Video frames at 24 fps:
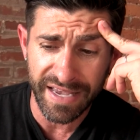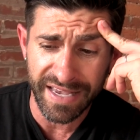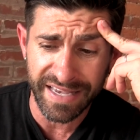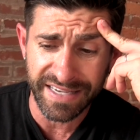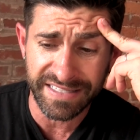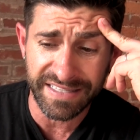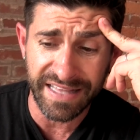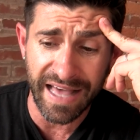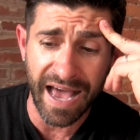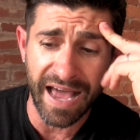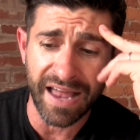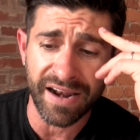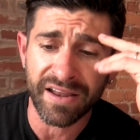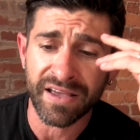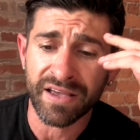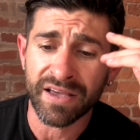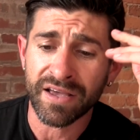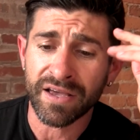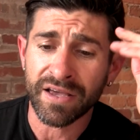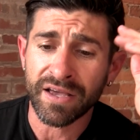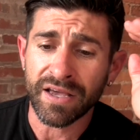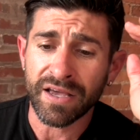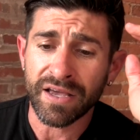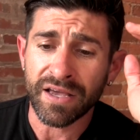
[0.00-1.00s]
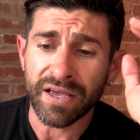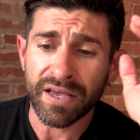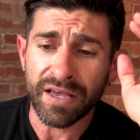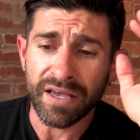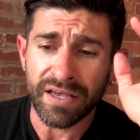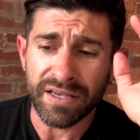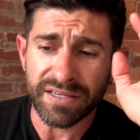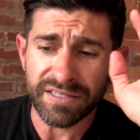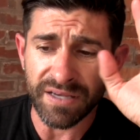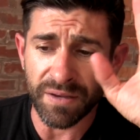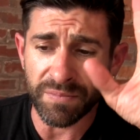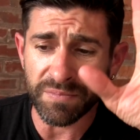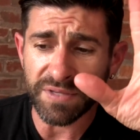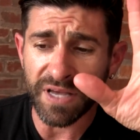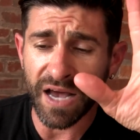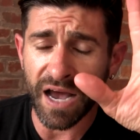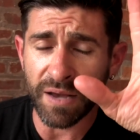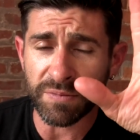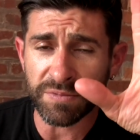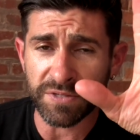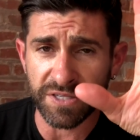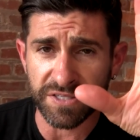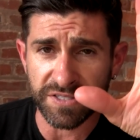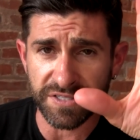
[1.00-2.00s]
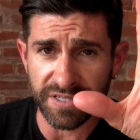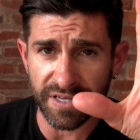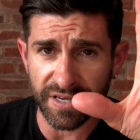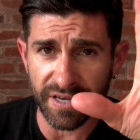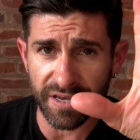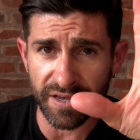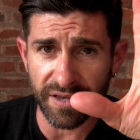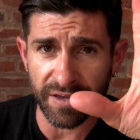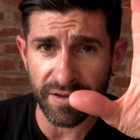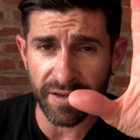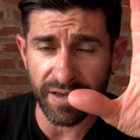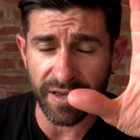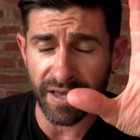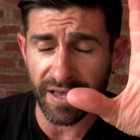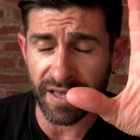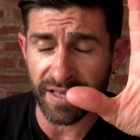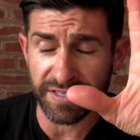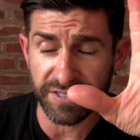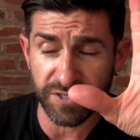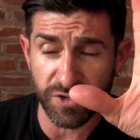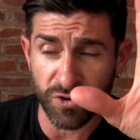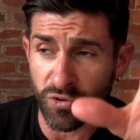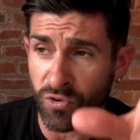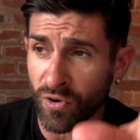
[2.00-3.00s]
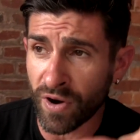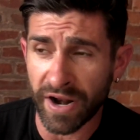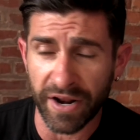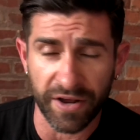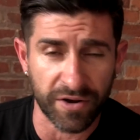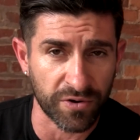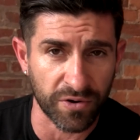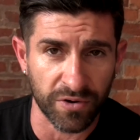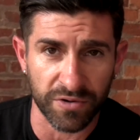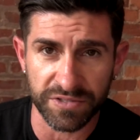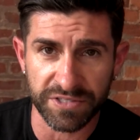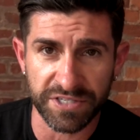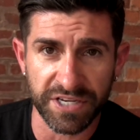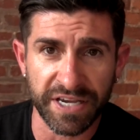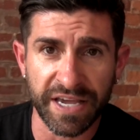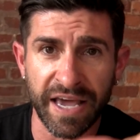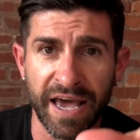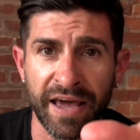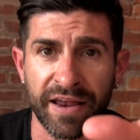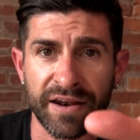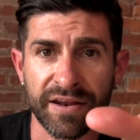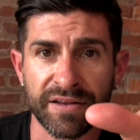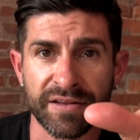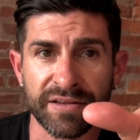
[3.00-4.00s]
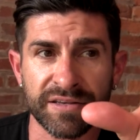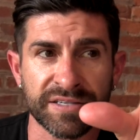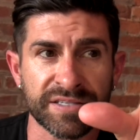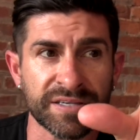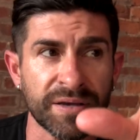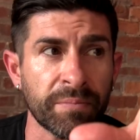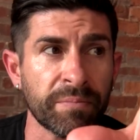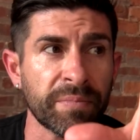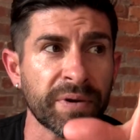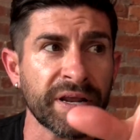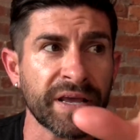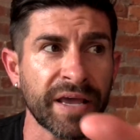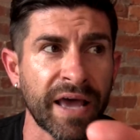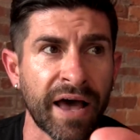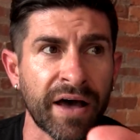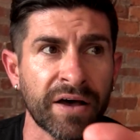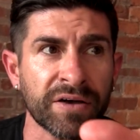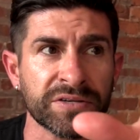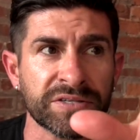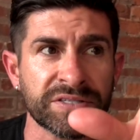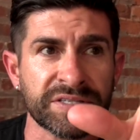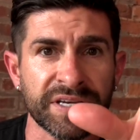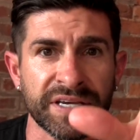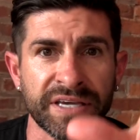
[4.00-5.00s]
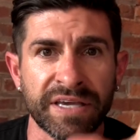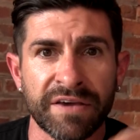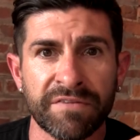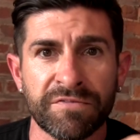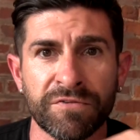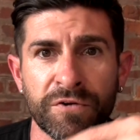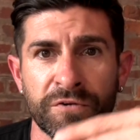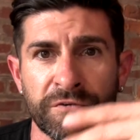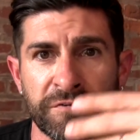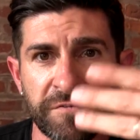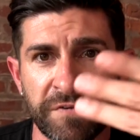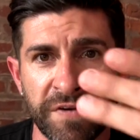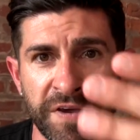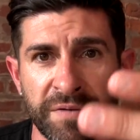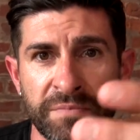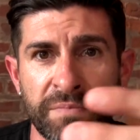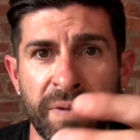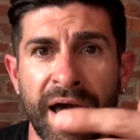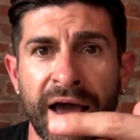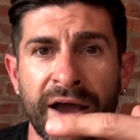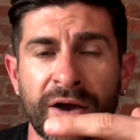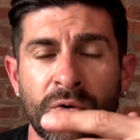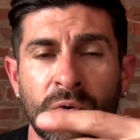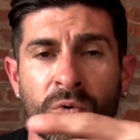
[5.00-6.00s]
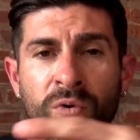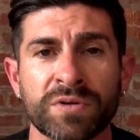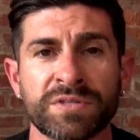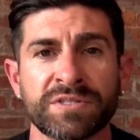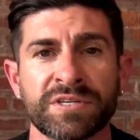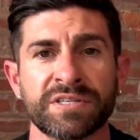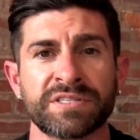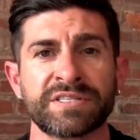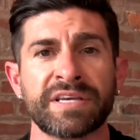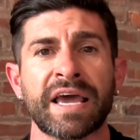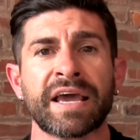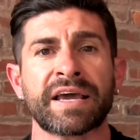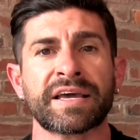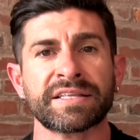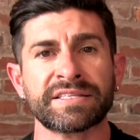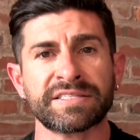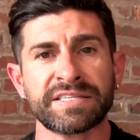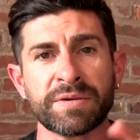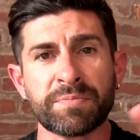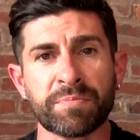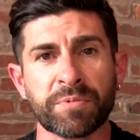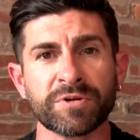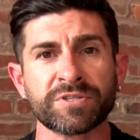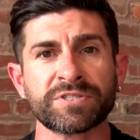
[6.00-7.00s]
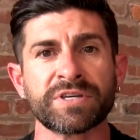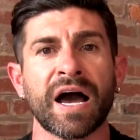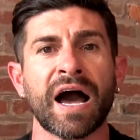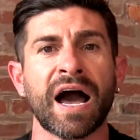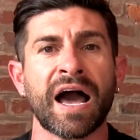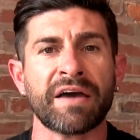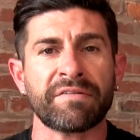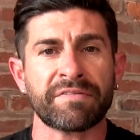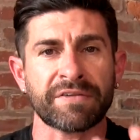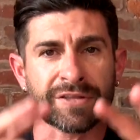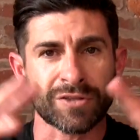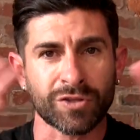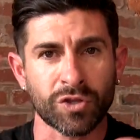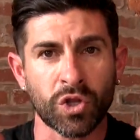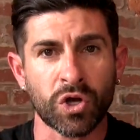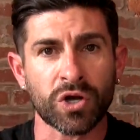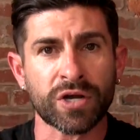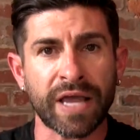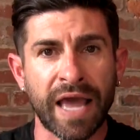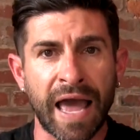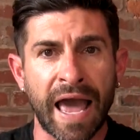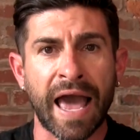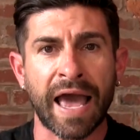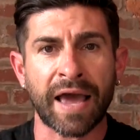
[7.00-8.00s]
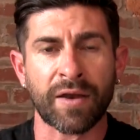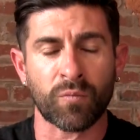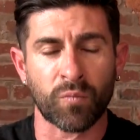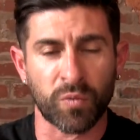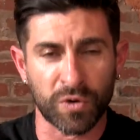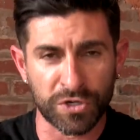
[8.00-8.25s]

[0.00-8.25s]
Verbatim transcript: is that sometimes it's it's critical to get somebody else to give you feedback or to take a deeper dive and look at